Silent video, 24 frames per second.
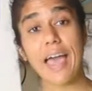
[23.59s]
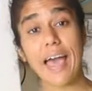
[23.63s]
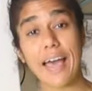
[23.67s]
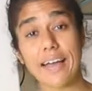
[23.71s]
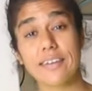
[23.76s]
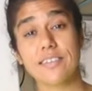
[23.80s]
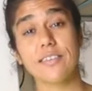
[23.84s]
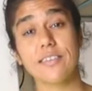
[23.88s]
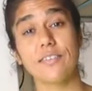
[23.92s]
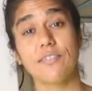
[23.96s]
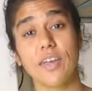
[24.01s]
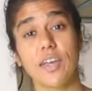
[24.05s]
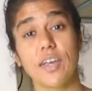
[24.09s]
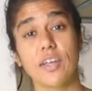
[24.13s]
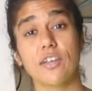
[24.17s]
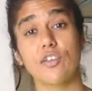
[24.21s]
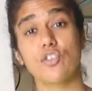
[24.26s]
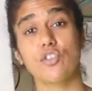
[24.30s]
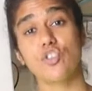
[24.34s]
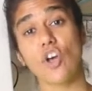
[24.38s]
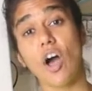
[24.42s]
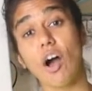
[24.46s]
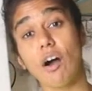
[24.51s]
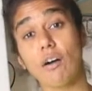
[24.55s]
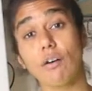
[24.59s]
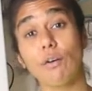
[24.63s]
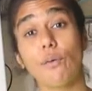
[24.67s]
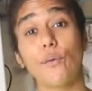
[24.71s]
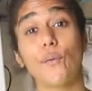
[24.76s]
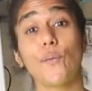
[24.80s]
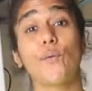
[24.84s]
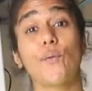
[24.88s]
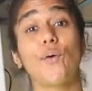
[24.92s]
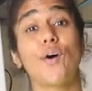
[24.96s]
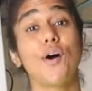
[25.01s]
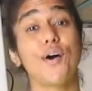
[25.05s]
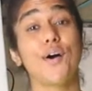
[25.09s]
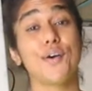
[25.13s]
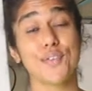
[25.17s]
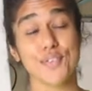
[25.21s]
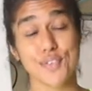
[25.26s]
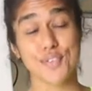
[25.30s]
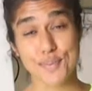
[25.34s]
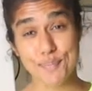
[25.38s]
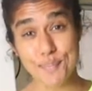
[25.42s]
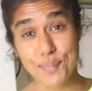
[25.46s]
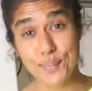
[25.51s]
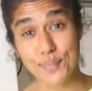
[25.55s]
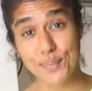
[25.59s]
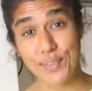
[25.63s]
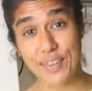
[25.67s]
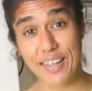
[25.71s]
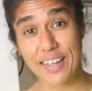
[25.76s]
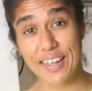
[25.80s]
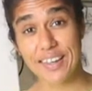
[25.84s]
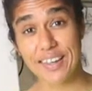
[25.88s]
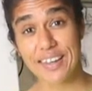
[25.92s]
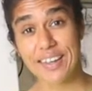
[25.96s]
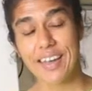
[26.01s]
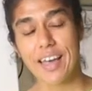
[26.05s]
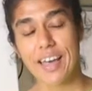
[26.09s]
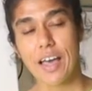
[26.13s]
activated charcoal smoothie.